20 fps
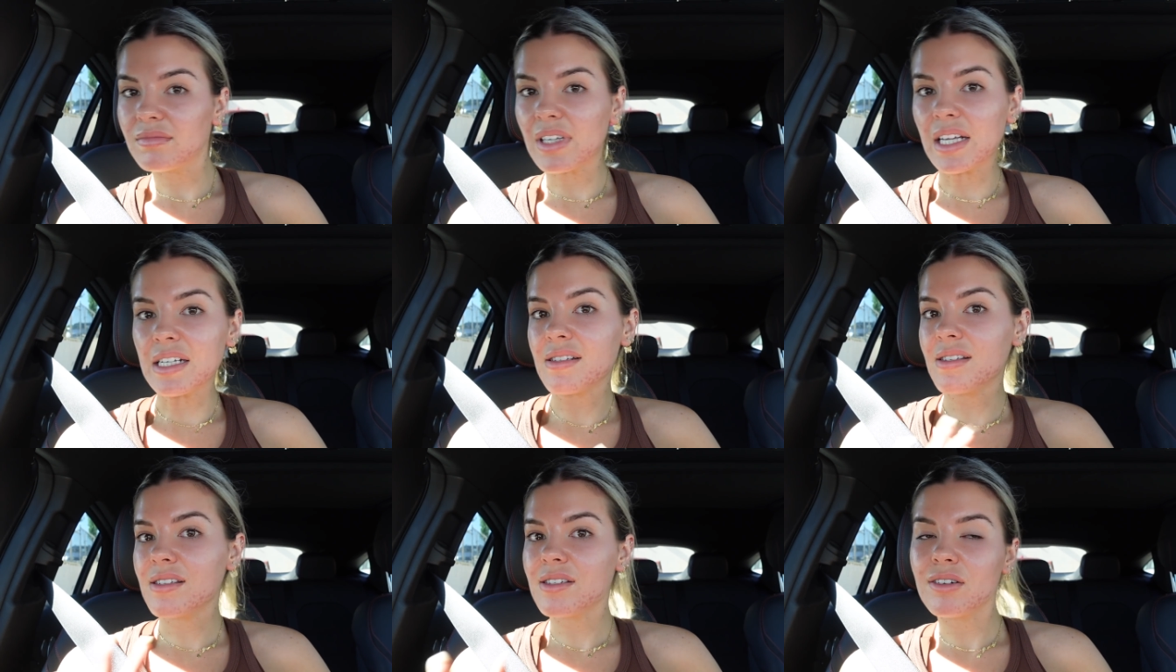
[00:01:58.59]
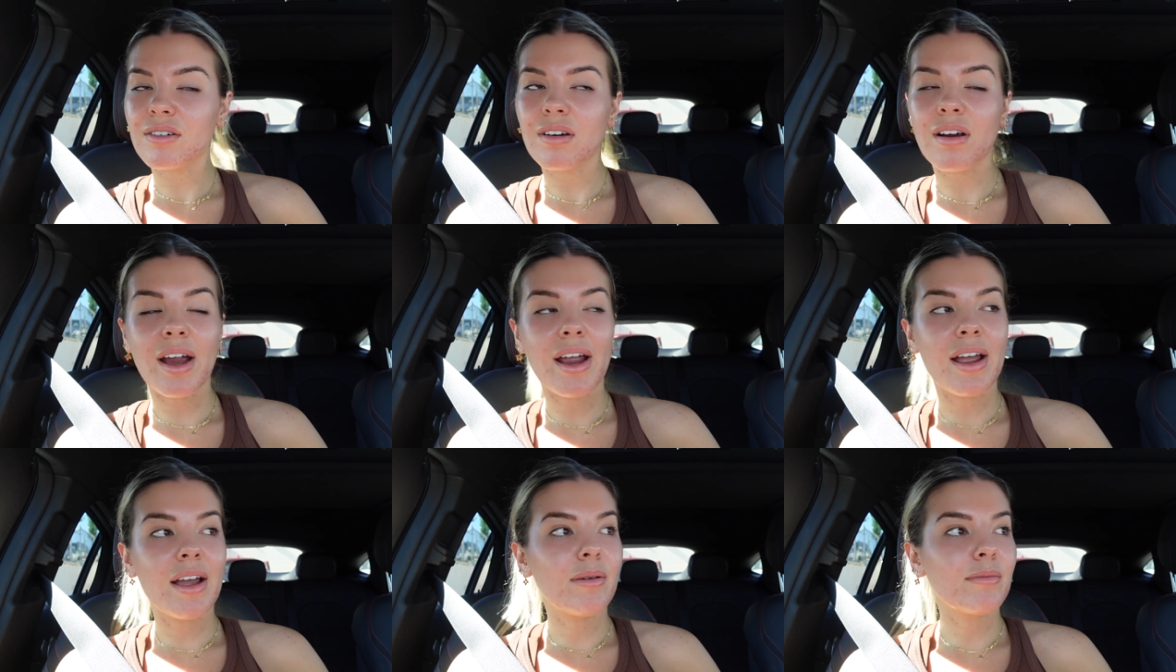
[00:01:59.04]

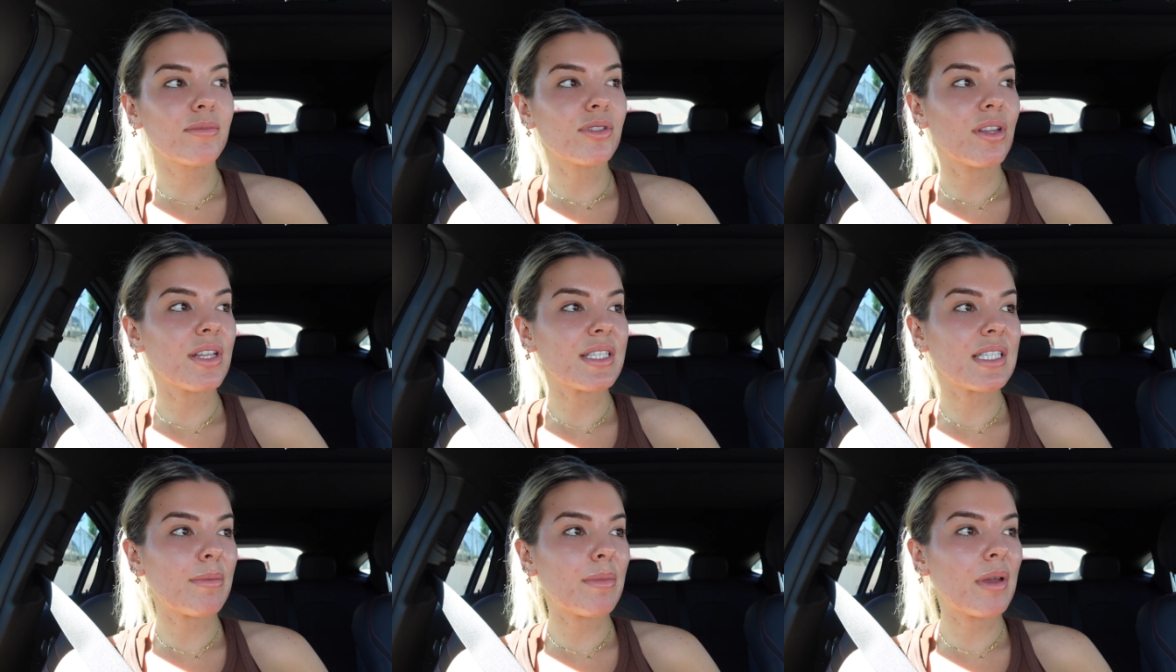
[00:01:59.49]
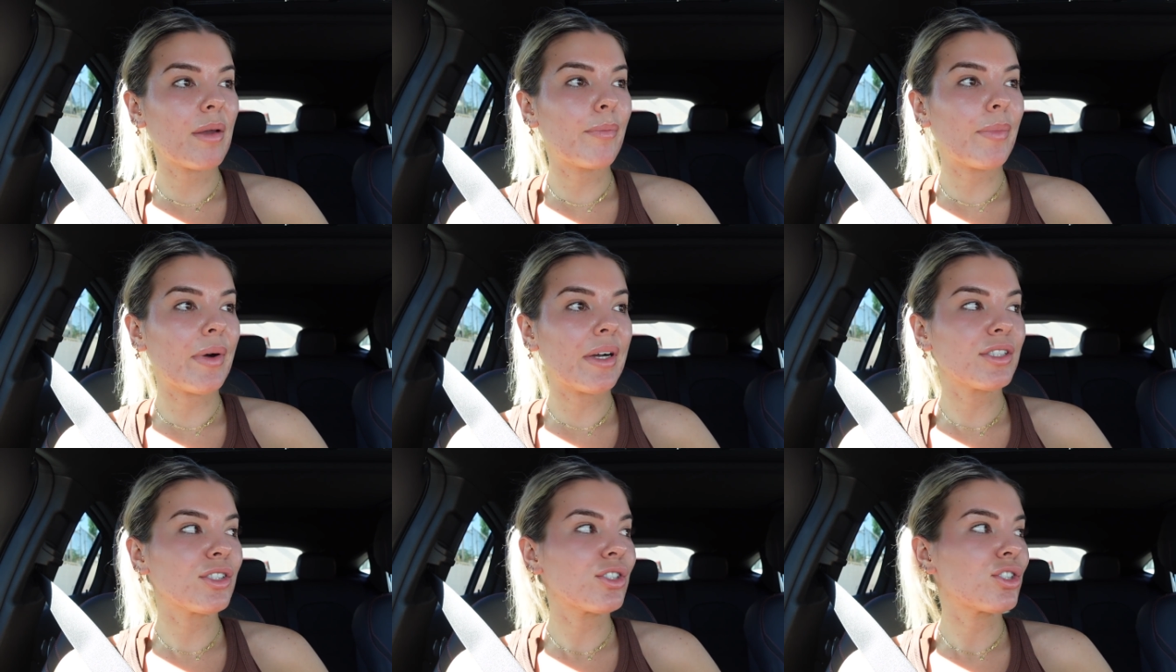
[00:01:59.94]
Instagram. So they sent me a
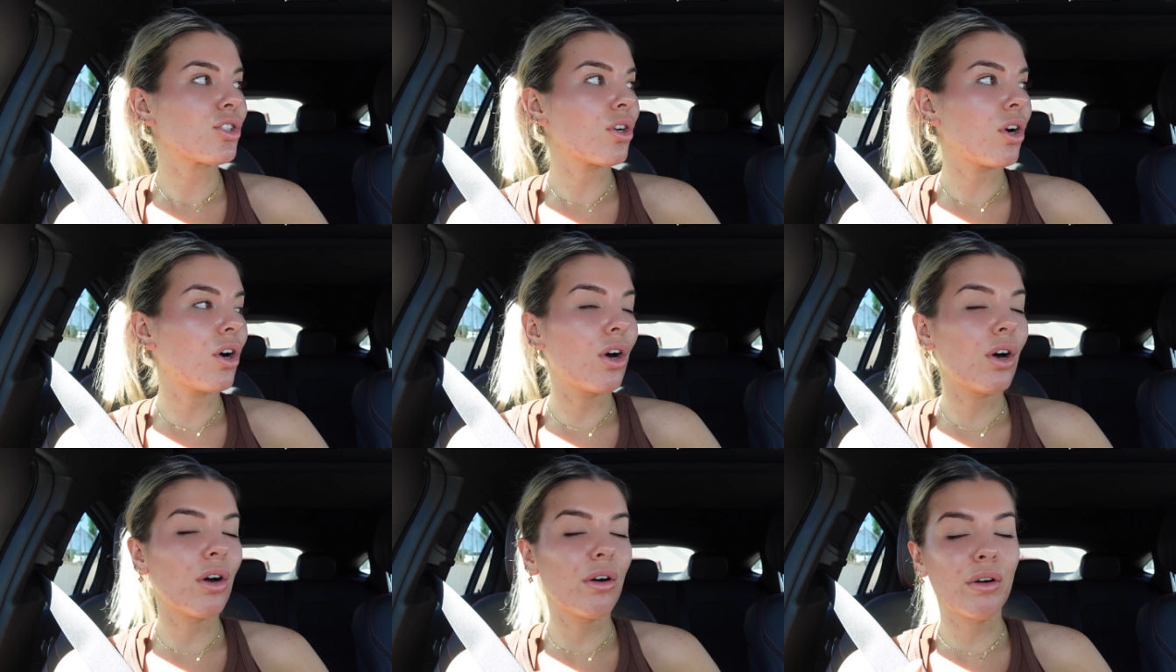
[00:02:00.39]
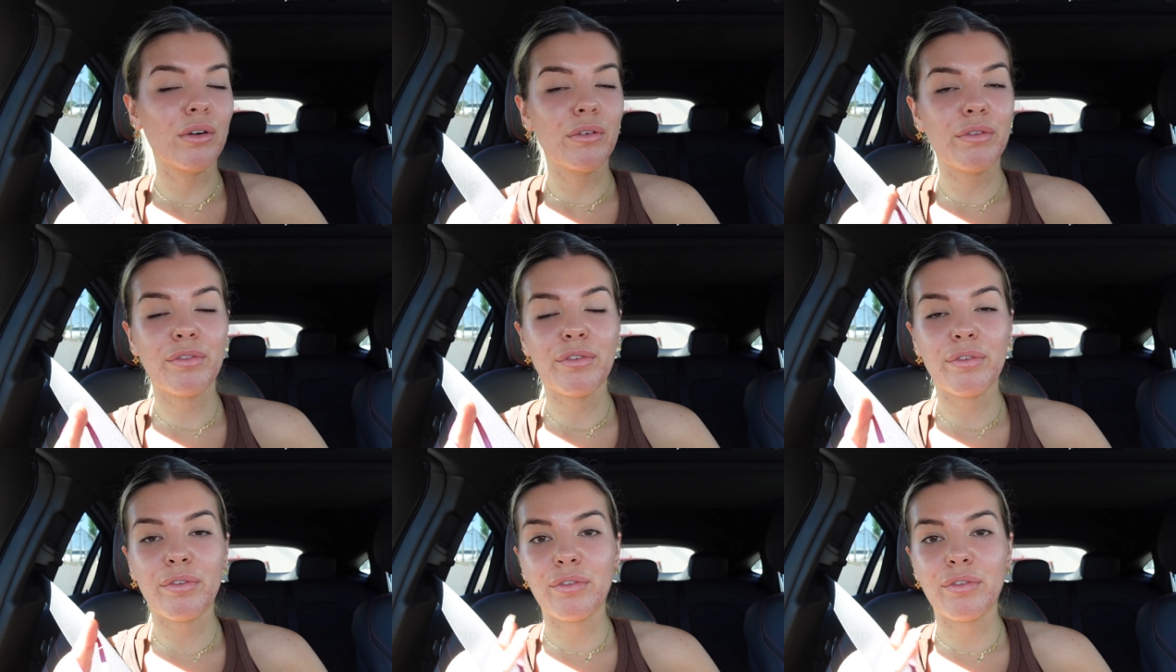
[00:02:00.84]
bunch of